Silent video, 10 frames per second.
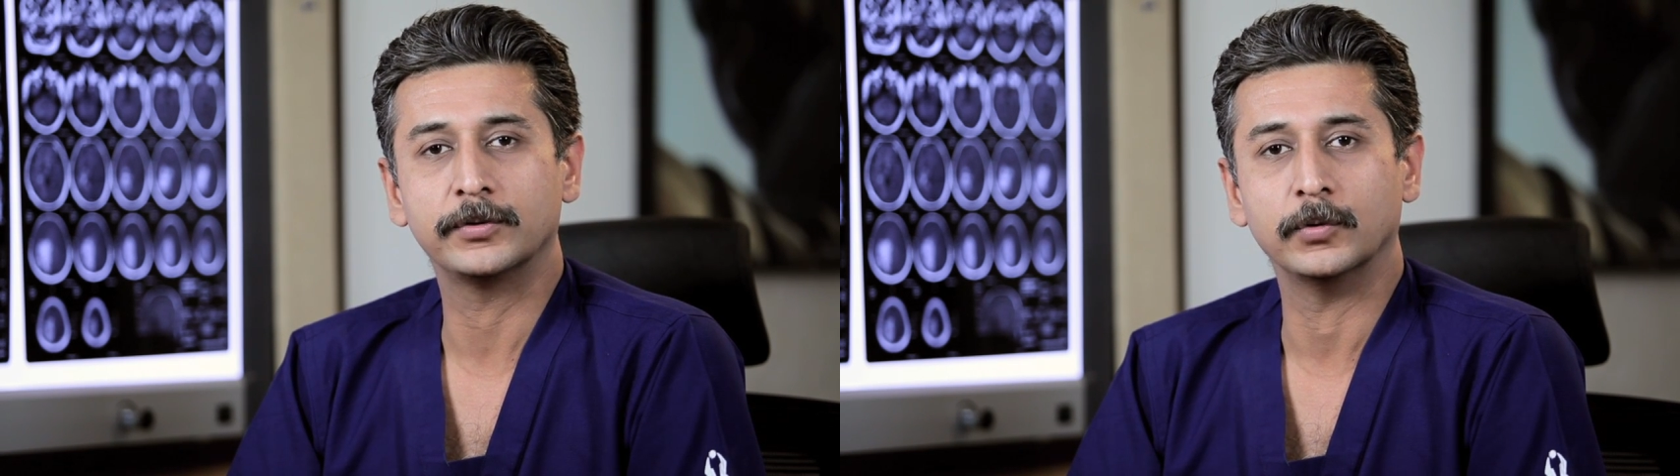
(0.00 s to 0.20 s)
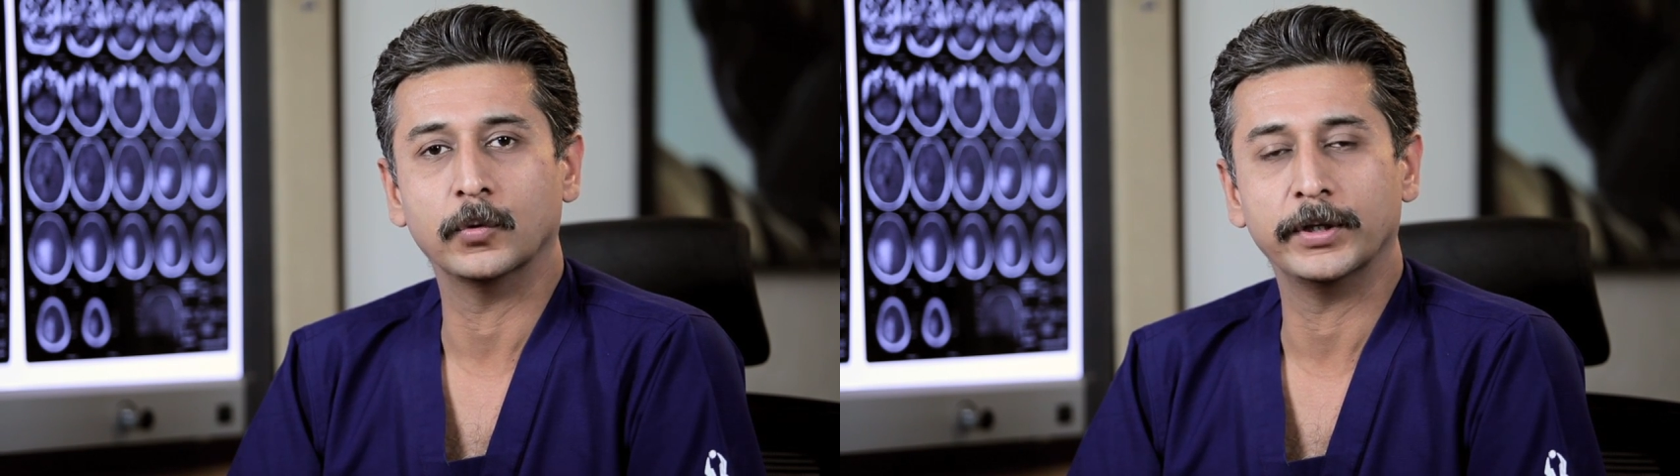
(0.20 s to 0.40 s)

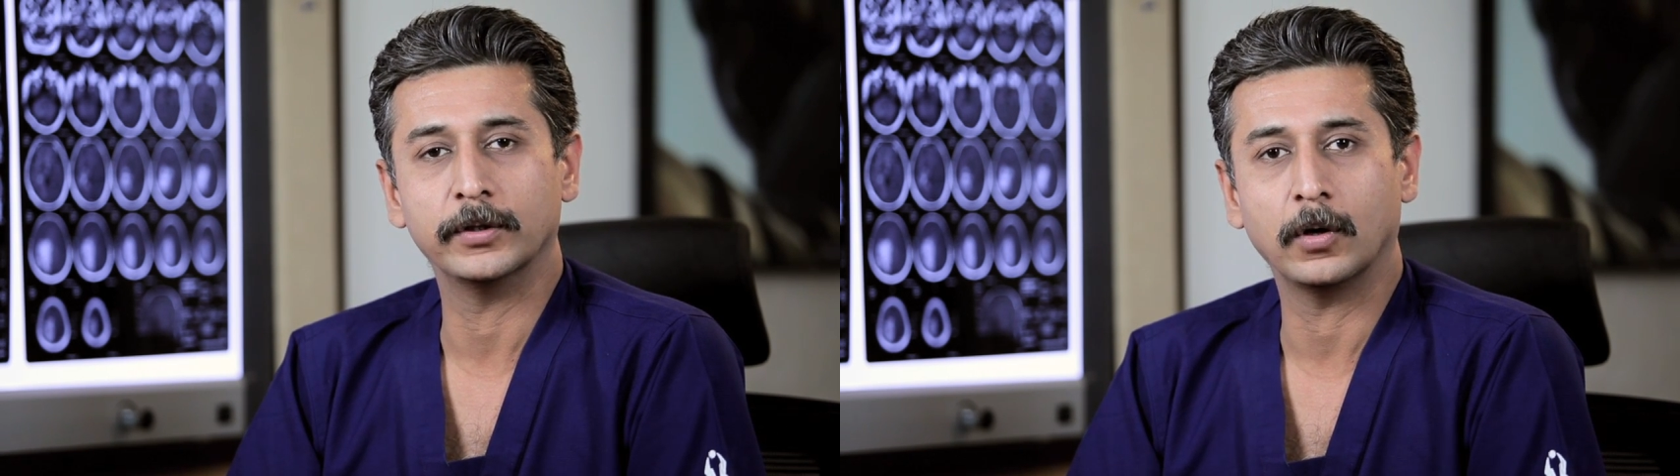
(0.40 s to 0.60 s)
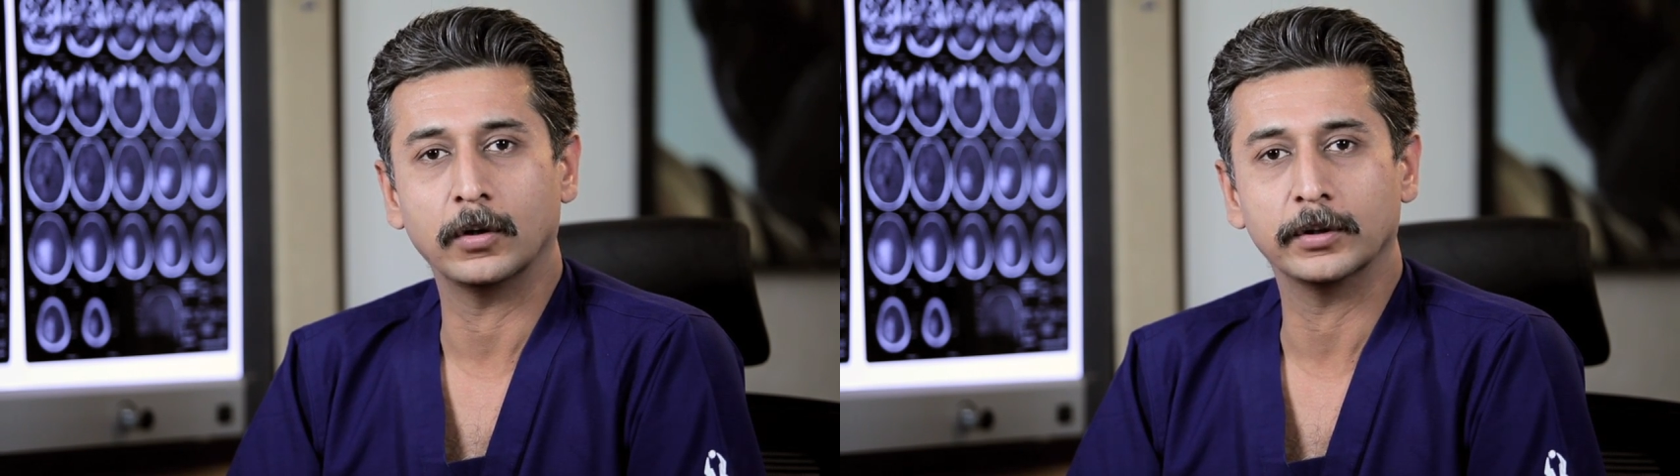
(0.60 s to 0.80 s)
to donate
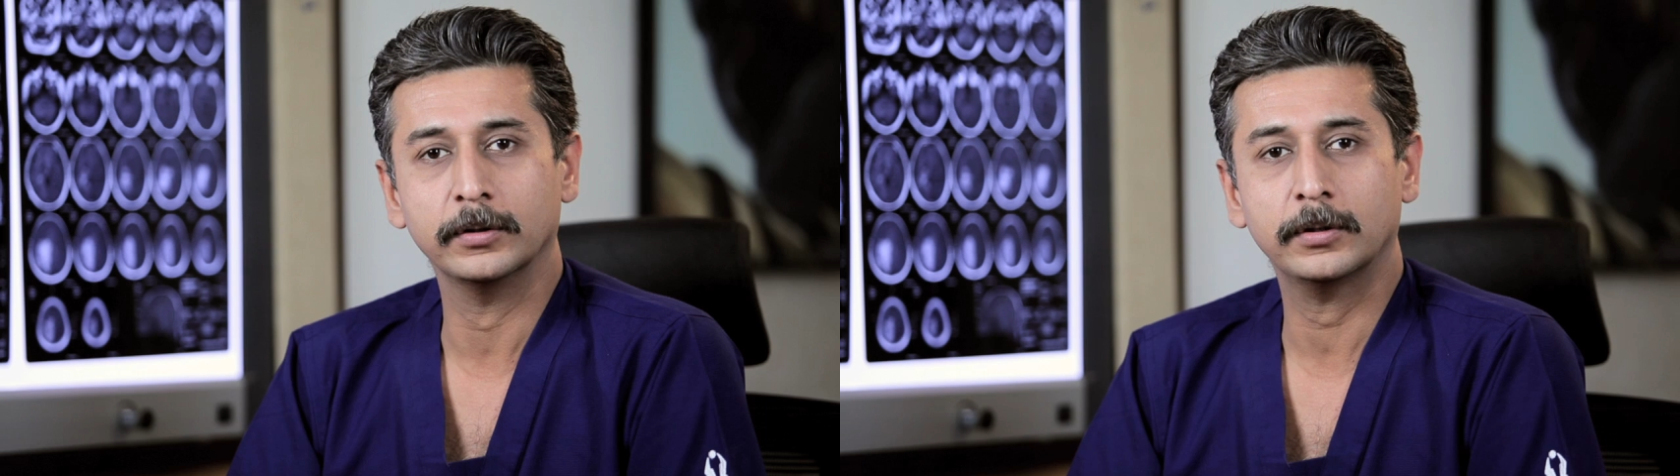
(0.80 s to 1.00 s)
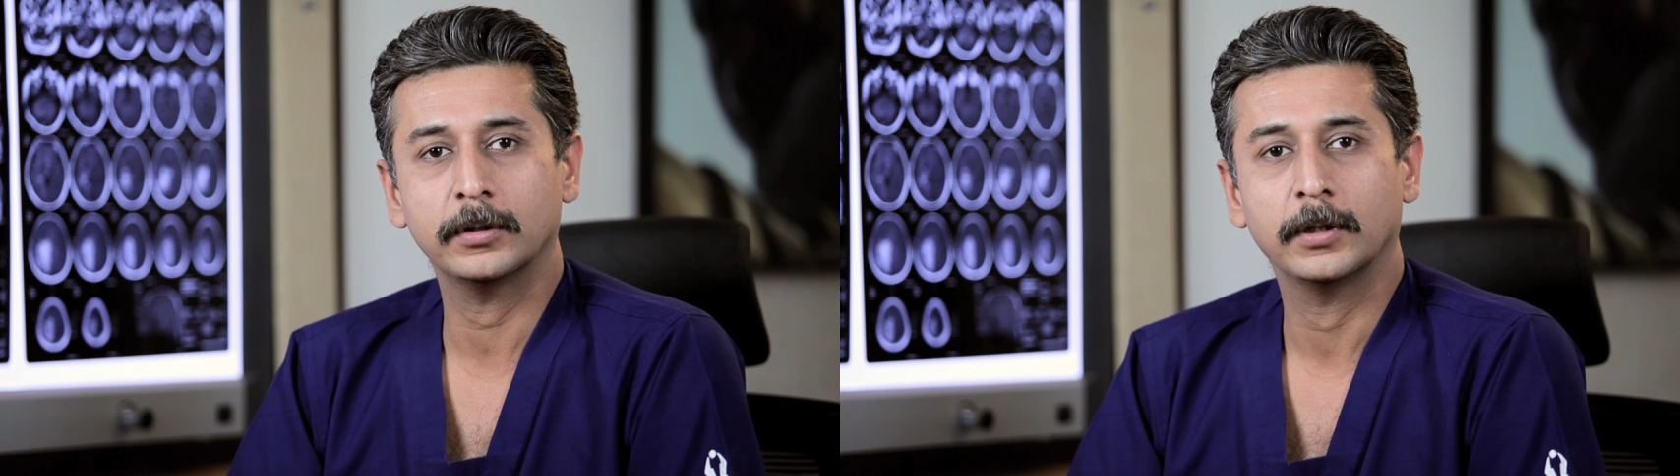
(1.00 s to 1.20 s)

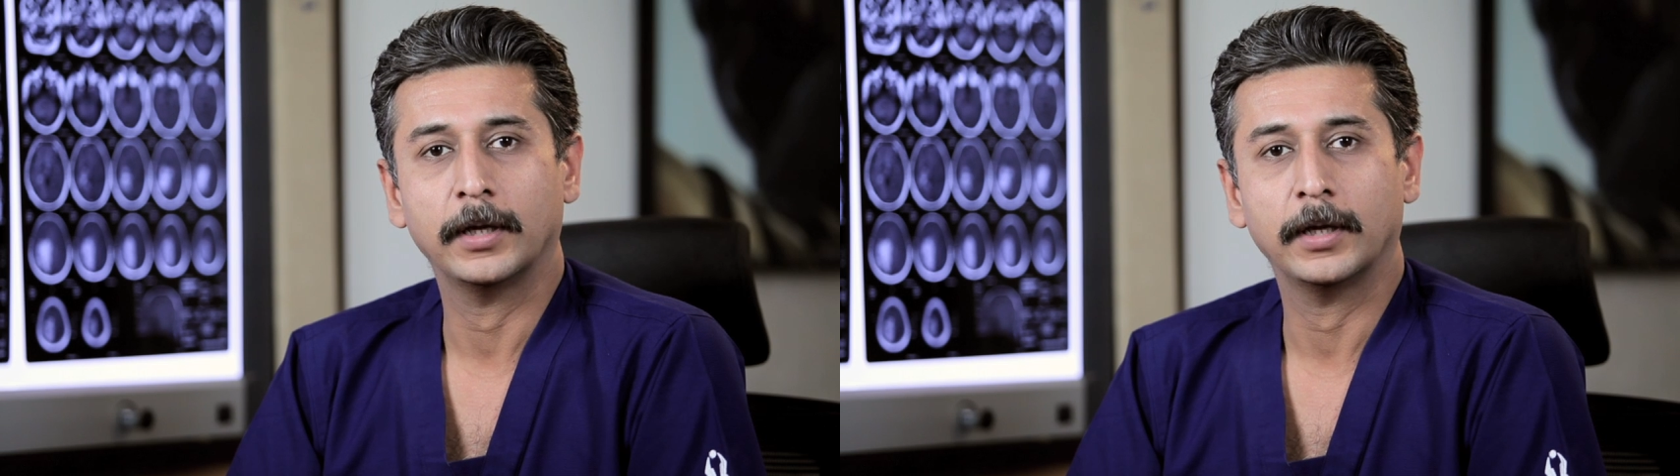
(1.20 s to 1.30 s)
organs